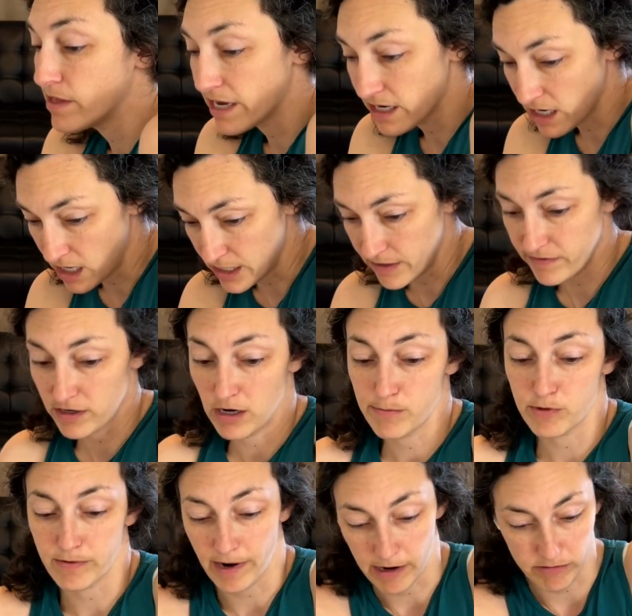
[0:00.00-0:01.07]
that kind of come
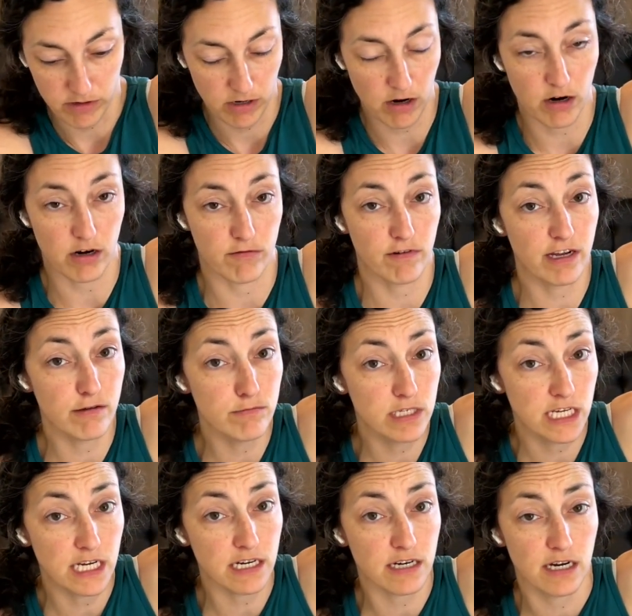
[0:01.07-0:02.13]
around our ribs
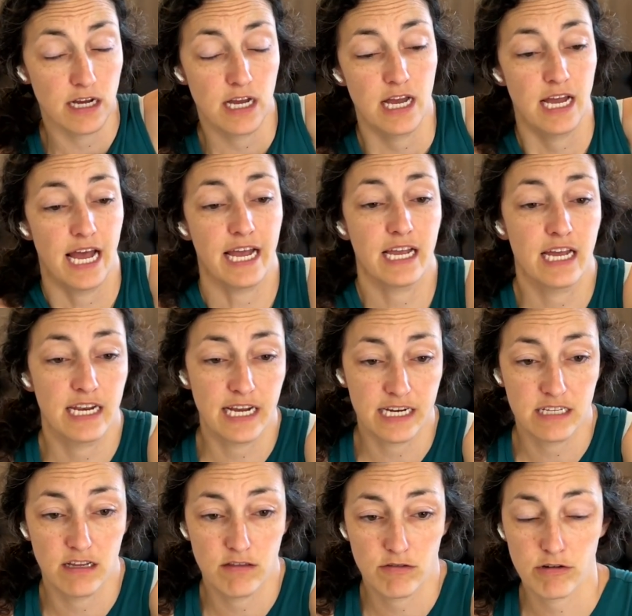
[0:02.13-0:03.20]
here and
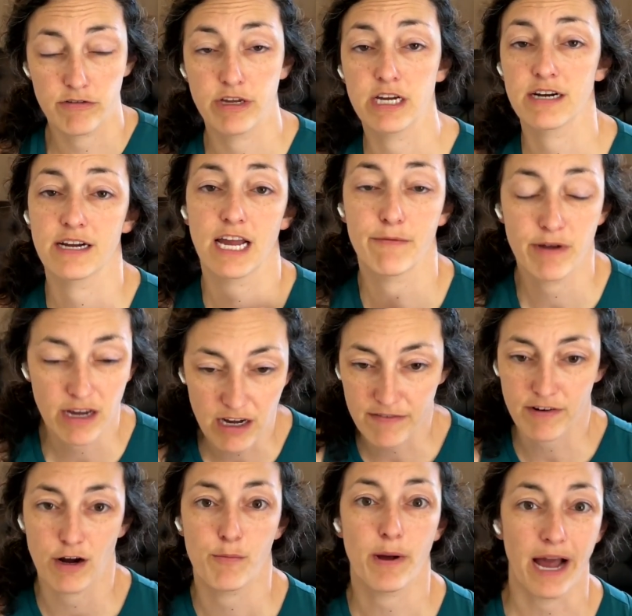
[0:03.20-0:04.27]
connect in through here, and we have
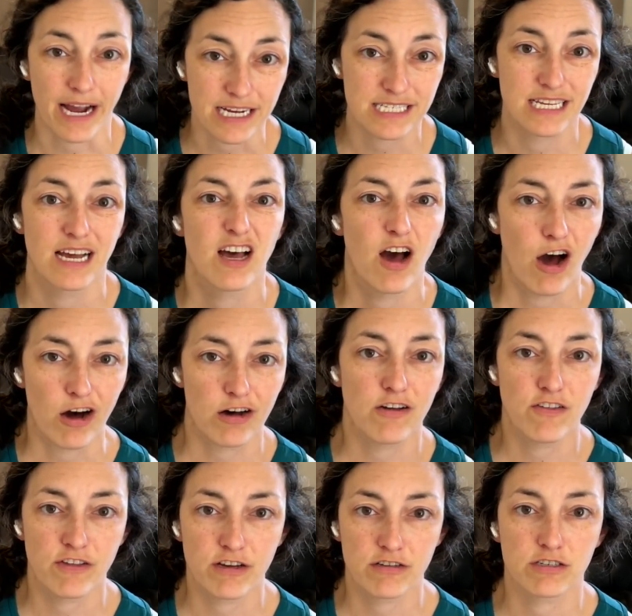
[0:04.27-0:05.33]
our pecs. All
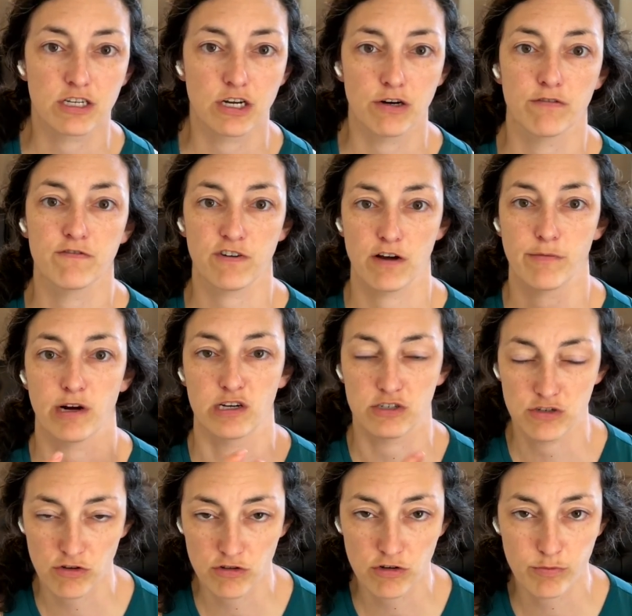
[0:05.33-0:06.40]
of those go from our
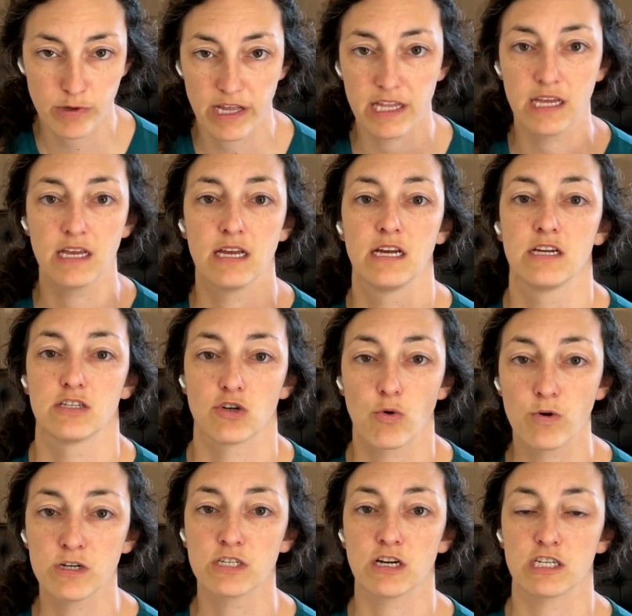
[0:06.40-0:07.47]
shoulder blade
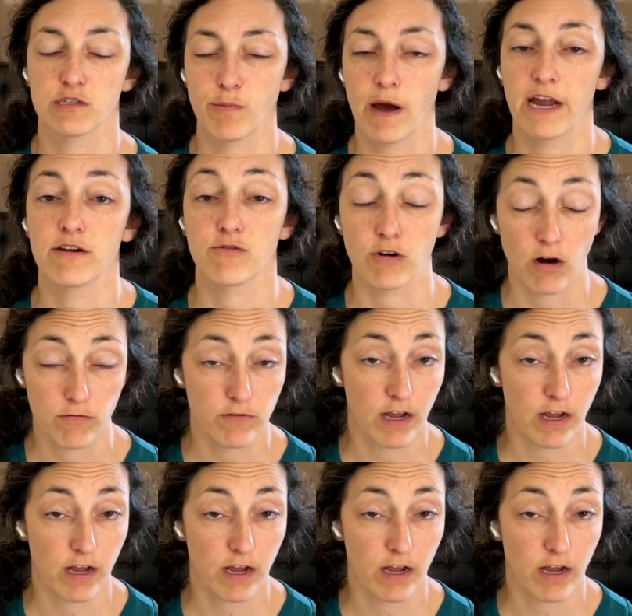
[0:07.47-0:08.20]
towards our spine or our